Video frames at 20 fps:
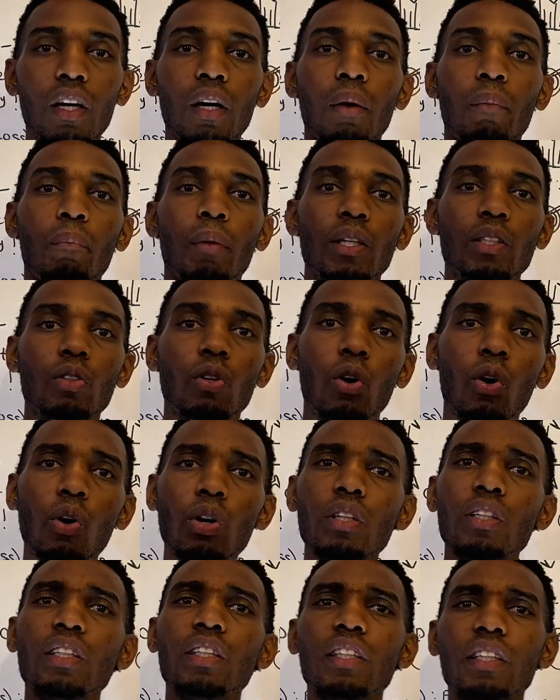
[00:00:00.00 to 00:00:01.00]
But
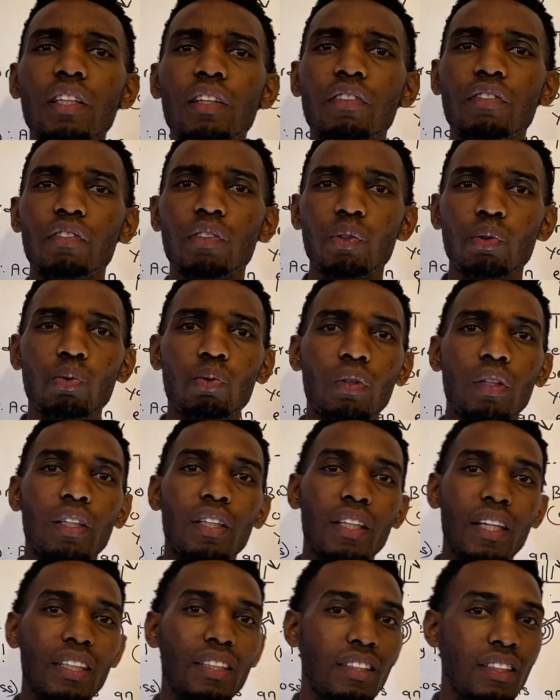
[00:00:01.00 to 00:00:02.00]
only if you
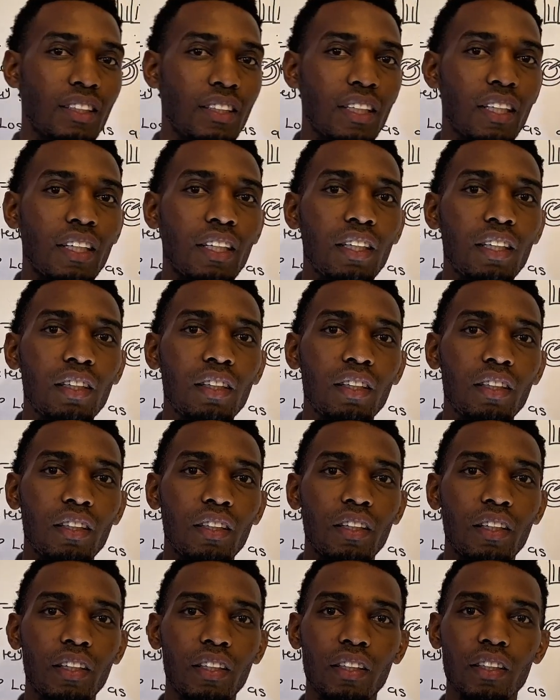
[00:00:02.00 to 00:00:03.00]
can sell
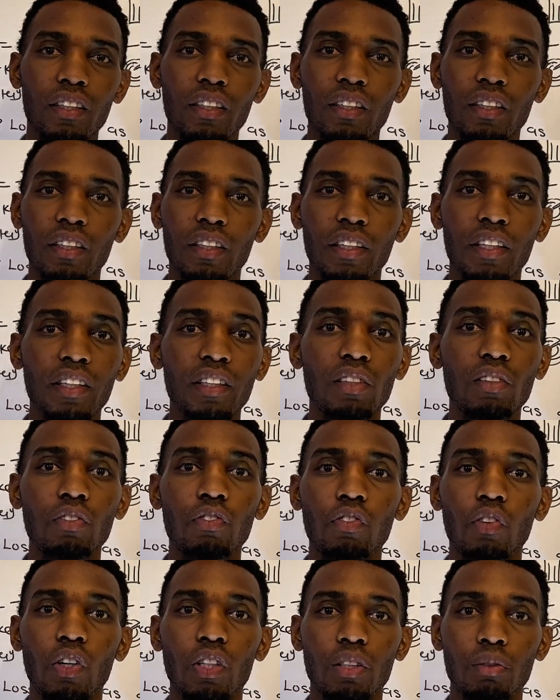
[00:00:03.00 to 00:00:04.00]
it
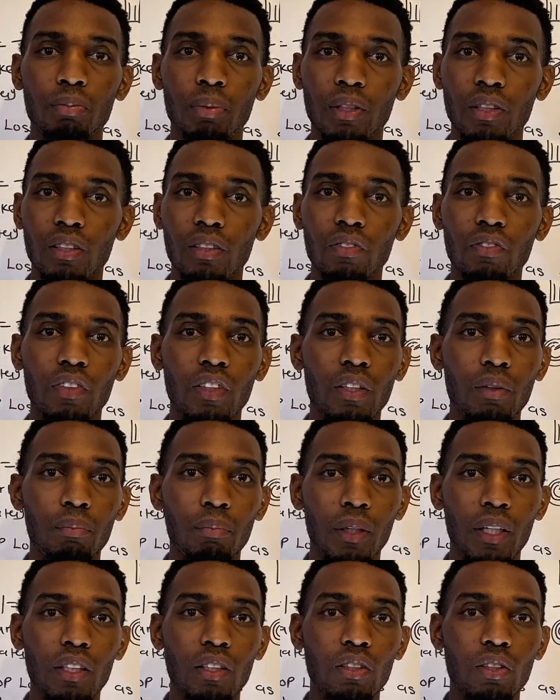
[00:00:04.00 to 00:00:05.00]
for a specific
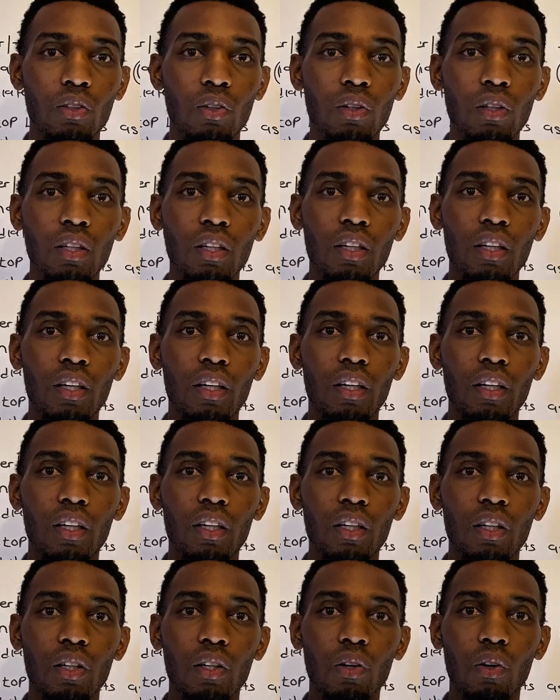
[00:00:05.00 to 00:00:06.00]
price or
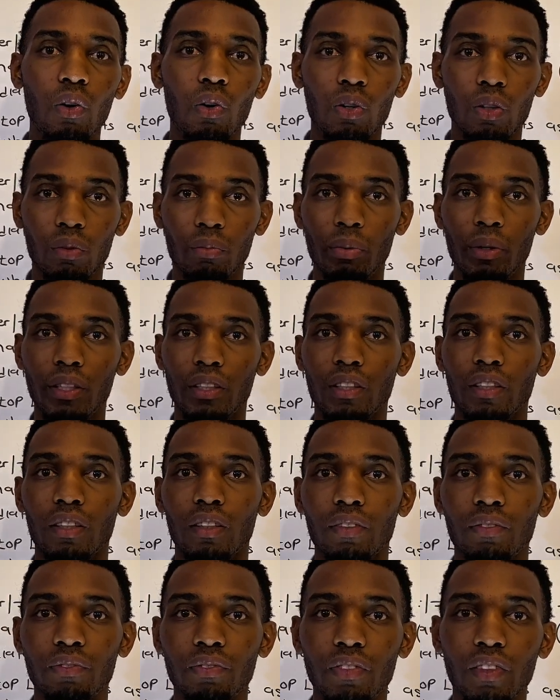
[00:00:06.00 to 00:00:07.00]
better.
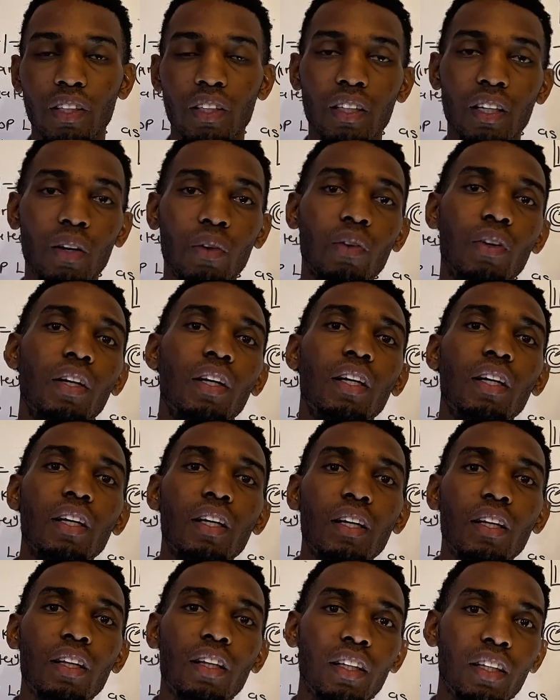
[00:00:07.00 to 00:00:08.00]
Now,
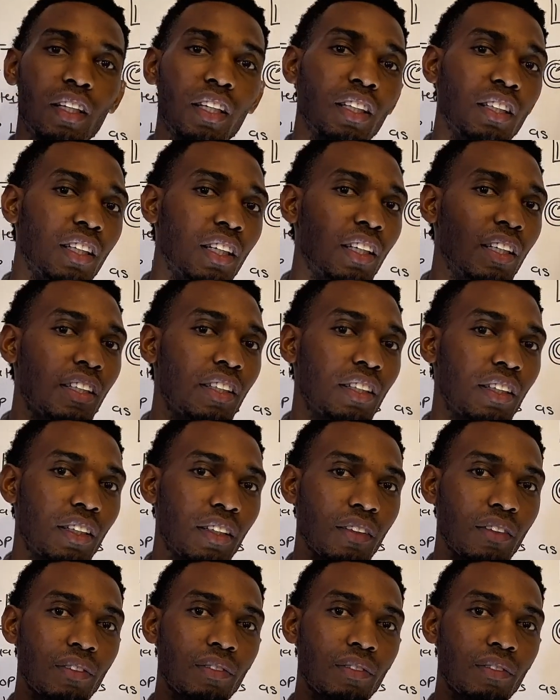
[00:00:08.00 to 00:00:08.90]
the danger here,